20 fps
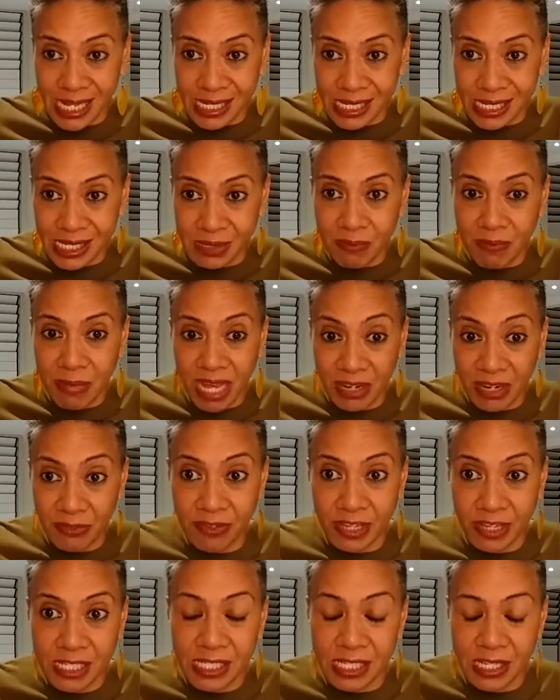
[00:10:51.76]
sense
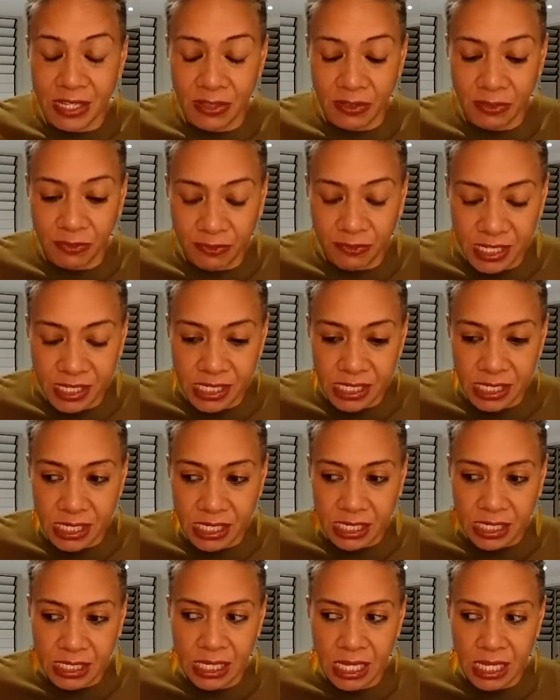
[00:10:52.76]
manifests in the
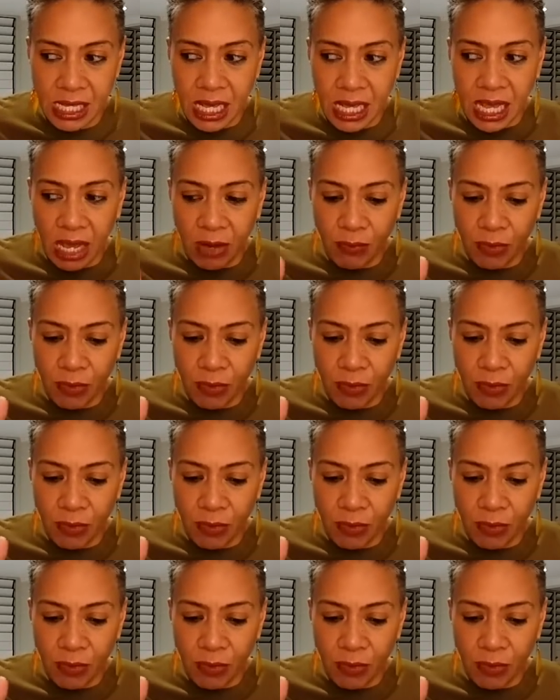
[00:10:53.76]
physical. And